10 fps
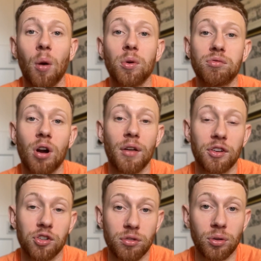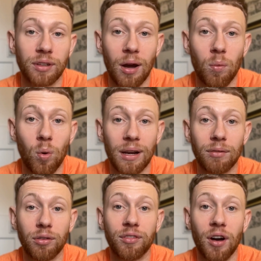I would rather drill down one
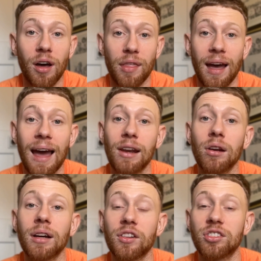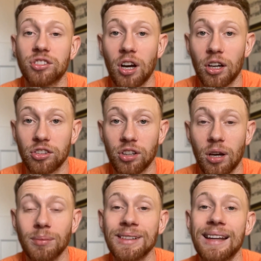level further and look at the search
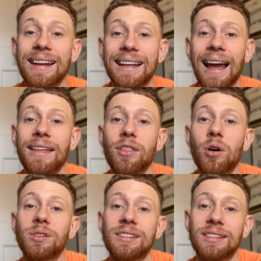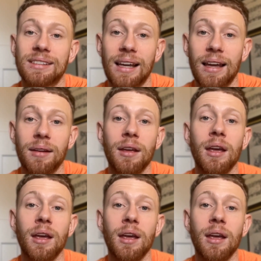terms and negate those instead.